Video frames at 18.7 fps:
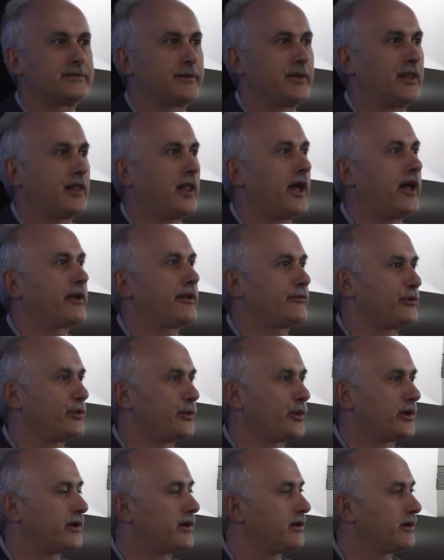A lot of you
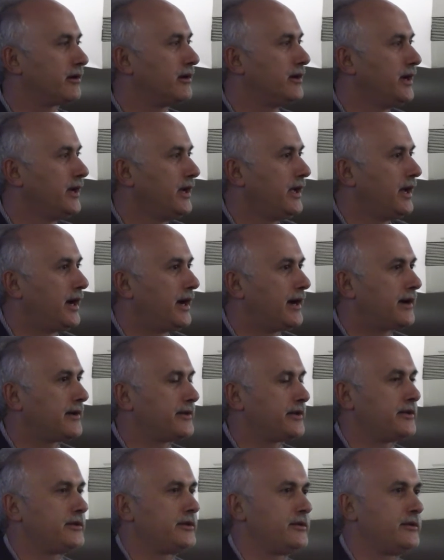were here.
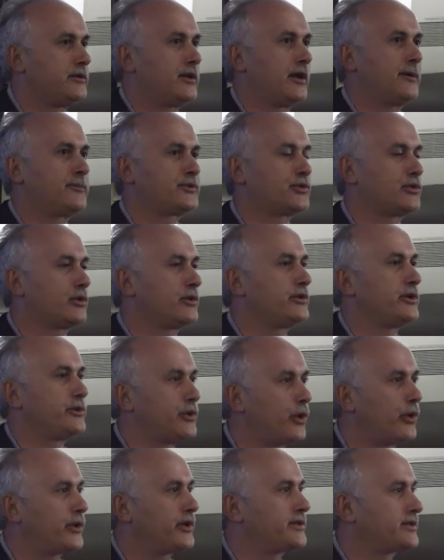I'm sure you
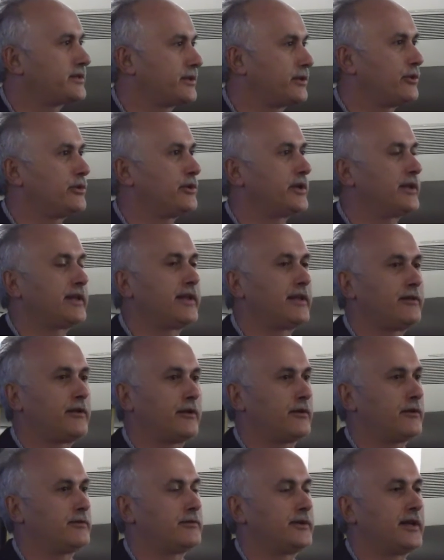noticed during
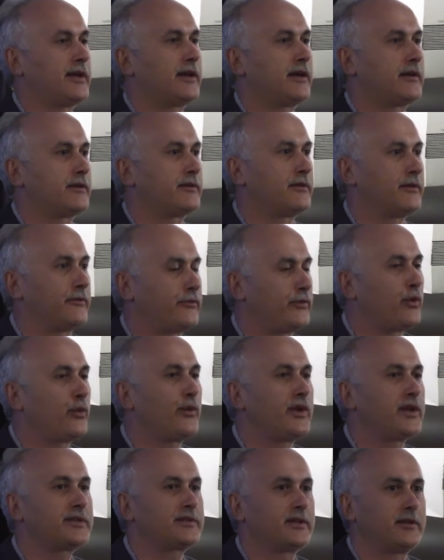a few
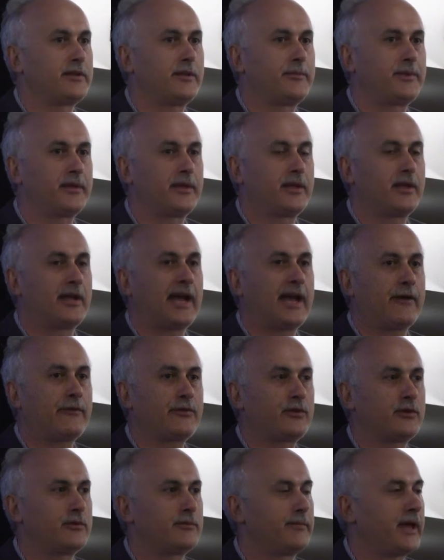weeks in the
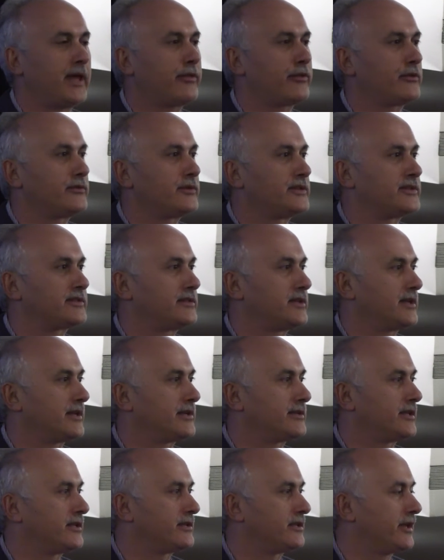aftermath of this
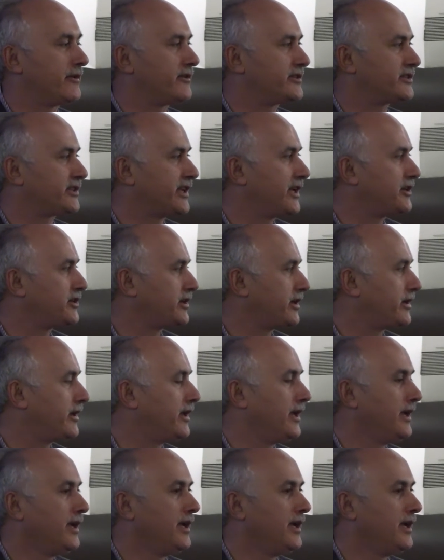devastation,